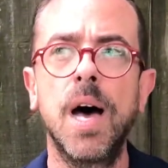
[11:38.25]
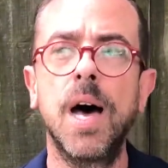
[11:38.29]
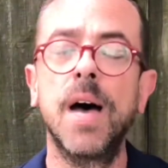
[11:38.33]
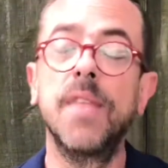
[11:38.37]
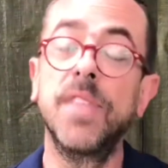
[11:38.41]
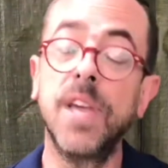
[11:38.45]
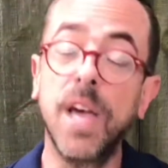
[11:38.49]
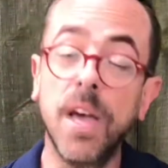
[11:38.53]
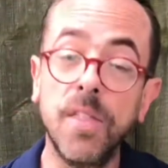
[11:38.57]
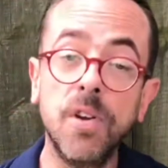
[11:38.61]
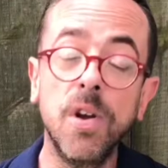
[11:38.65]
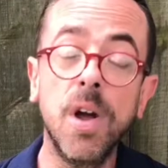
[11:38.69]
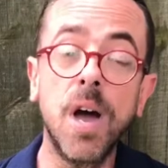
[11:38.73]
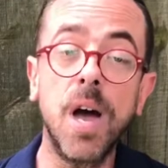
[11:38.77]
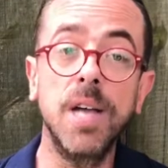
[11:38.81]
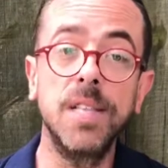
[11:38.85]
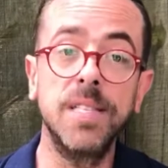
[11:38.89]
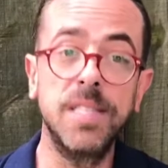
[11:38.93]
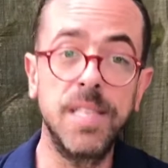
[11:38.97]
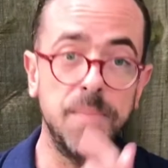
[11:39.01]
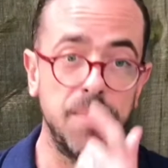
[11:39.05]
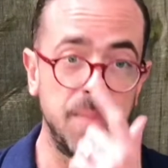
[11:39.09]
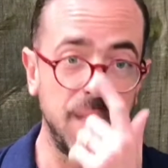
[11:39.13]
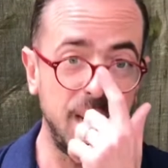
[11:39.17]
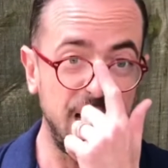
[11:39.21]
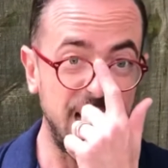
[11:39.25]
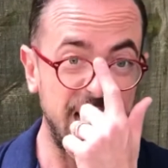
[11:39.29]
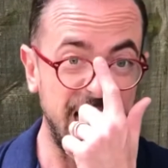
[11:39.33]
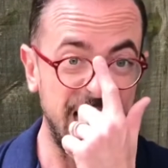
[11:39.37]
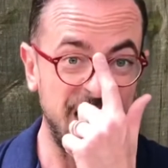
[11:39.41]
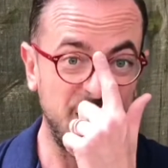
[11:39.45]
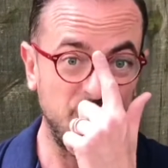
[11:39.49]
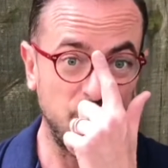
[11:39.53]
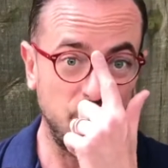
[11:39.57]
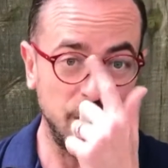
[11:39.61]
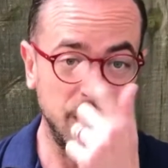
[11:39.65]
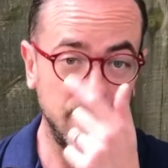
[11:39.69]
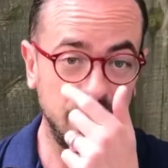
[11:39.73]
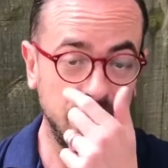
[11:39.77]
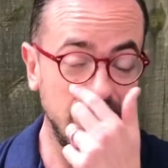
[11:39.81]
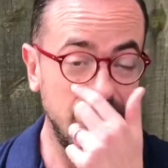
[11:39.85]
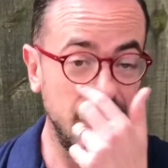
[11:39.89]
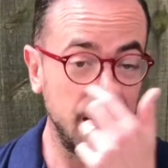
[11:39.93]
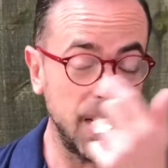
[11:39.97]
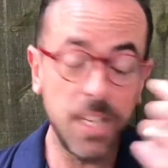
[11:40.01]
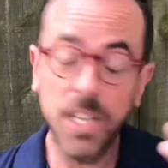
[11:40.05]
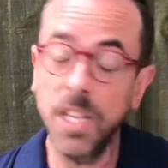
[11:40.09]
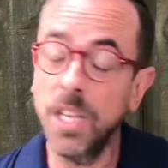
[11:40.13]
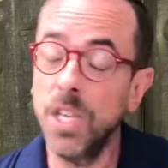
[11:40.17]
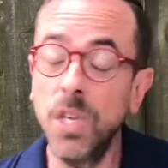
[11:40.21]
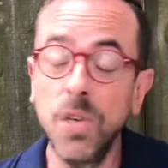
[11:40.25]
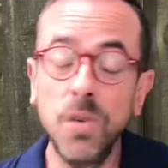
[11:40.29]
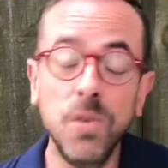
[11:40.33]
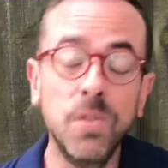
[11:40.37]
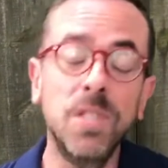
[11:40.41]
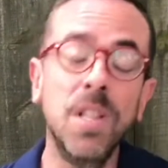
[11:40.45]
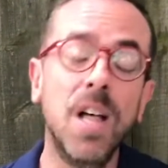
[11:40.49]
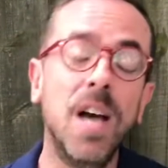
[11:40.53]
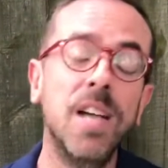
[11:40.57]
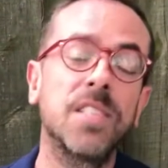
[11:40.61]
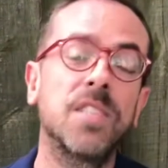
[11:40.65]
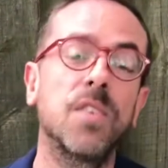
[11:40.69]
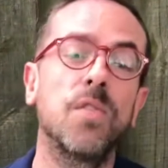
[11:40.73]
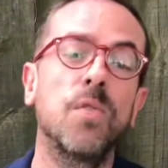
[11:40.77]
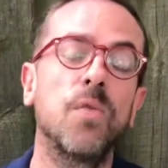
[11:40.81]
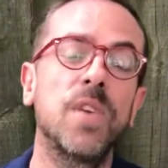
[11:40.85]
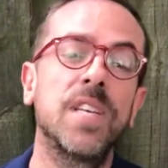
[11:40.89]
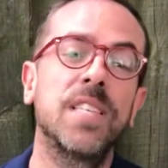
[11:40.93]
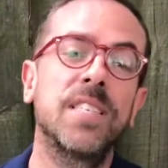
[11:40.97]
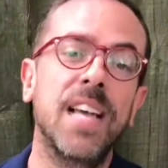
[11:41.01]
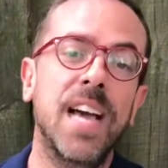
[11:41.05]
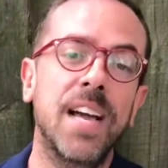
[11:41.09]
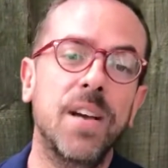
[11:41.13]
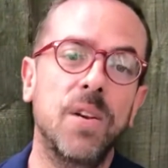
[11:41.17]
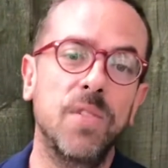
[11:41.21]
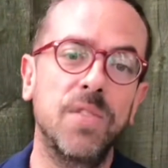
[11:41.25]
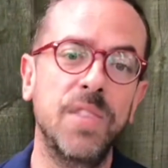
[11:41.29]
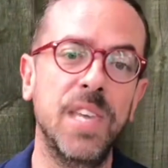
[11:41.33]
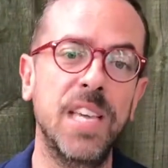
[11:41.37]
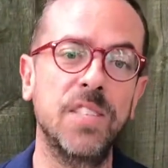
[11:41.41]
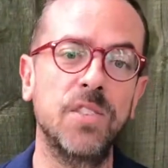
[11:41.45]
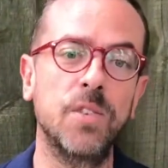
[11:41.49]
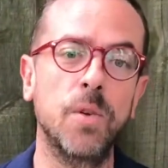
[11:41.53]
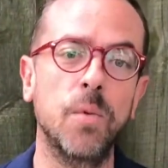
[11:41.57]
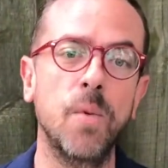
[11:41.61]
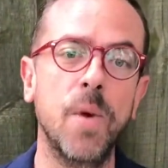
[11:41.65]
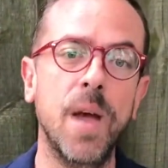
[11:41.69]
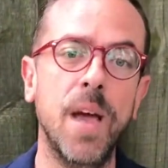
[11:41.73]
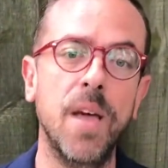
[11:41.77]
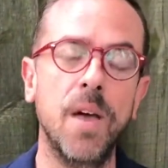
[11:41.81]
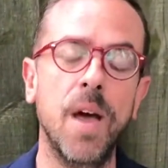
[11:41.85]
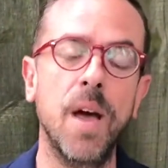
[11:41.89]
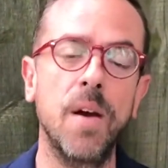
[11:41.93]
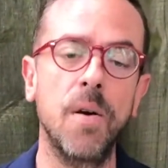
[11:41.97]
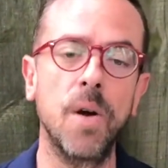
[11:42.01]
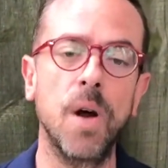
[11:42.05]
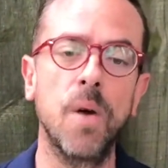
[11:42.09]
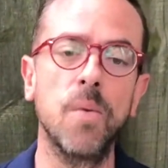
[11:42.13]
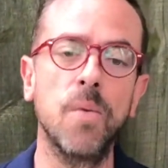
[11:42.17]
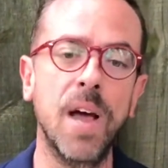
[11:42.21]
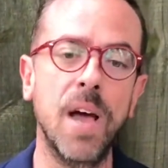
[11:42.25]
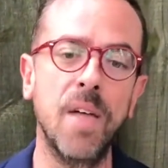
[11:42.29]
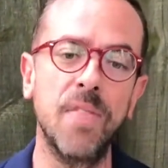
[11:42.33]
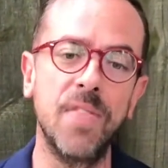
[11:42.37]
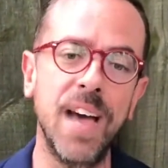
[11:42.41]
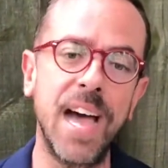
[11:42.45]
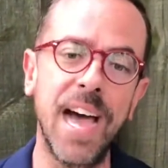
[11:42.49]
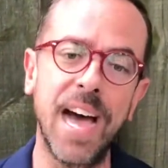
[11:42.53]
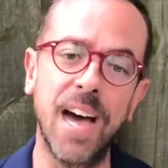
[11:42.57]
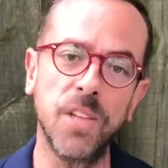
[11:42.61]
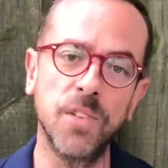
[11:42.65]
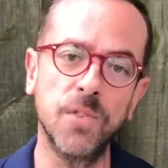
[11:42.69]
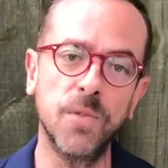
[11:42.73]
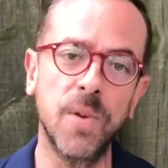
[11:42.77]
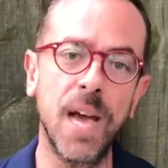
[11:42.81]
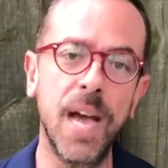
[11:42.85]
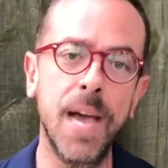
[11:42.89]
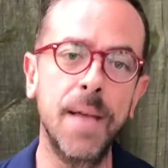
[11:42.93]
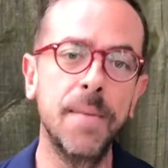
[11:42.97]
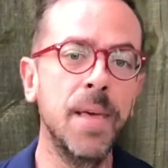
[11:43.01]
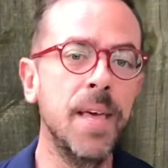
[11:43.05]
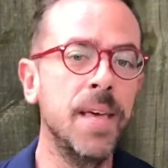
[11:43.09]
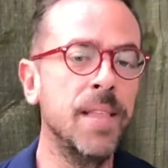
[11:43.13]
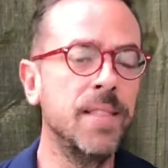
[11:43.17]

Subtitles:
The other hot tip that I had was that use lots of recycled things from around the house, right?